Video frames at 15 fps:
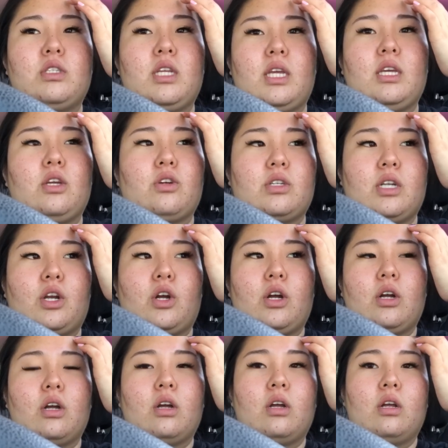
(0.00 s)
to eat your dinner.
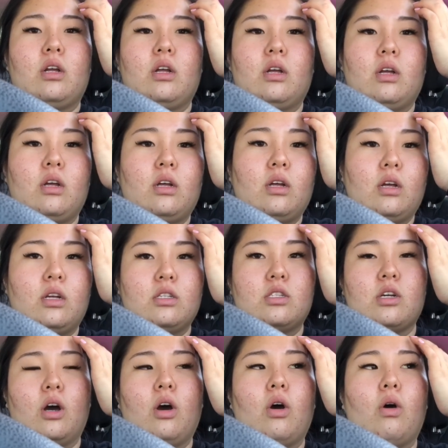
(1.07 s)

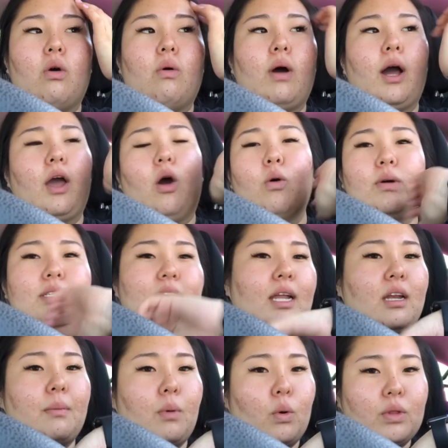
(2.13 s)
So I always
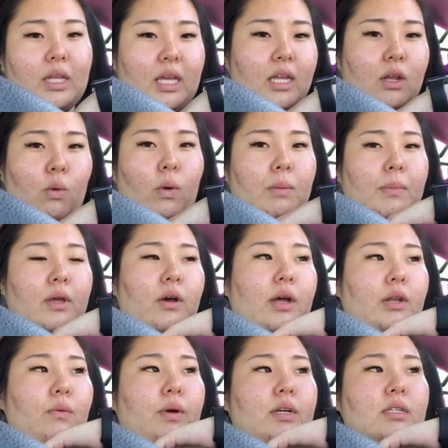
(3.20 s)
end up only eating one meal
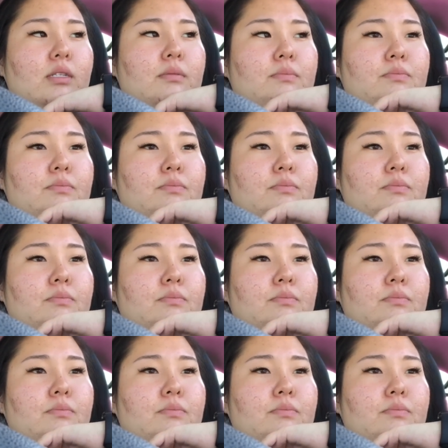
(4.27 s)
anyways.